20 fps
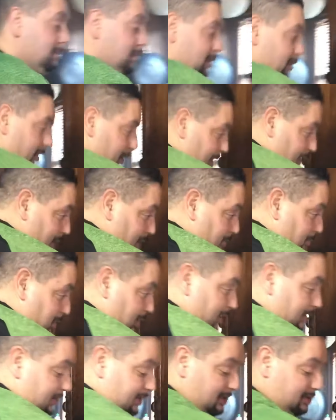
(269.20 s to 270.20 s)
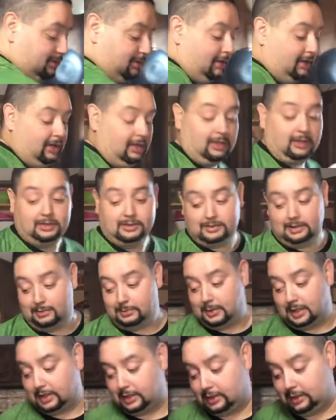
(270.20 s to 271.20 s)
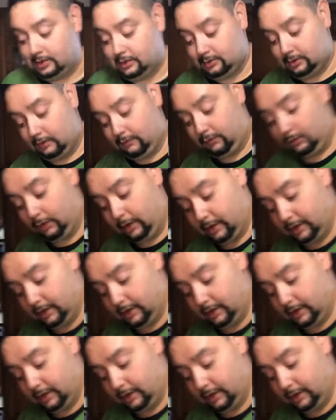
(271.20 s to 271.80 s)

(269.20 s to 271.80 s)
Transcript: go ahead and unplug this right here because I'm not gonna use it for right